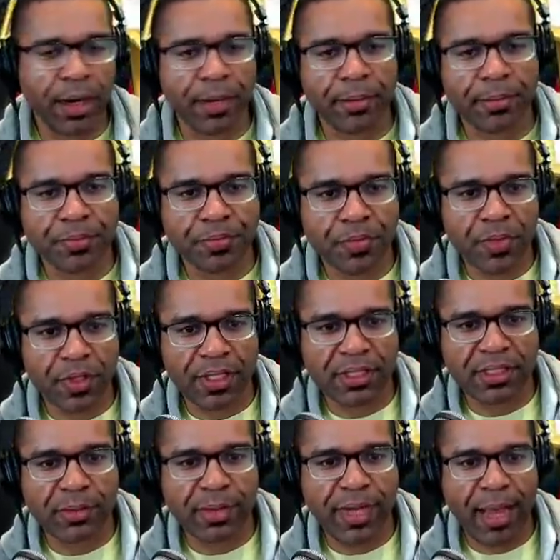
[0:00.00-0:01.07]
All right.
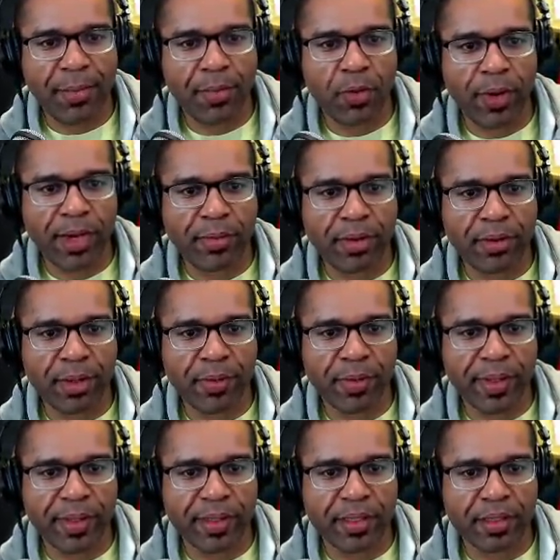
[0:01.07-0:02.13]
Let's see what happens. Wait, wait a
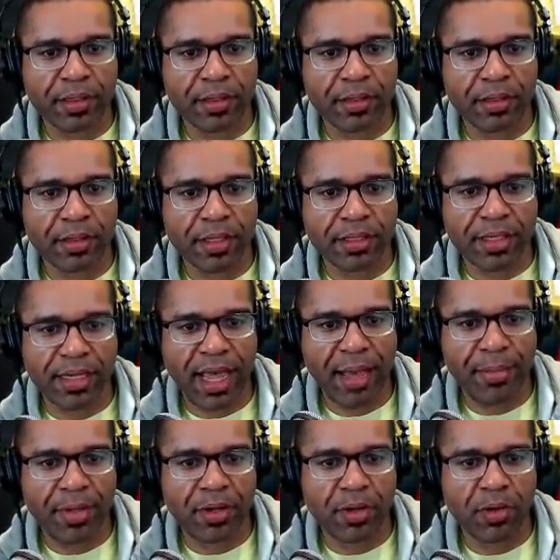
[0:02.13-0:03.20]
minute. Wait a minute. Is it going
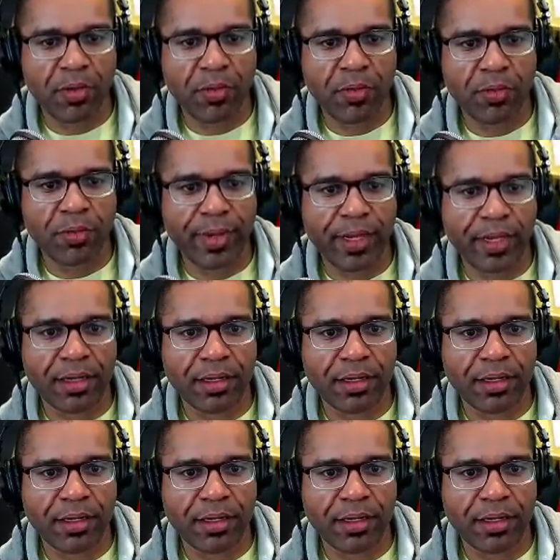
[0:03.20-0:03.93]
to happen? Oh,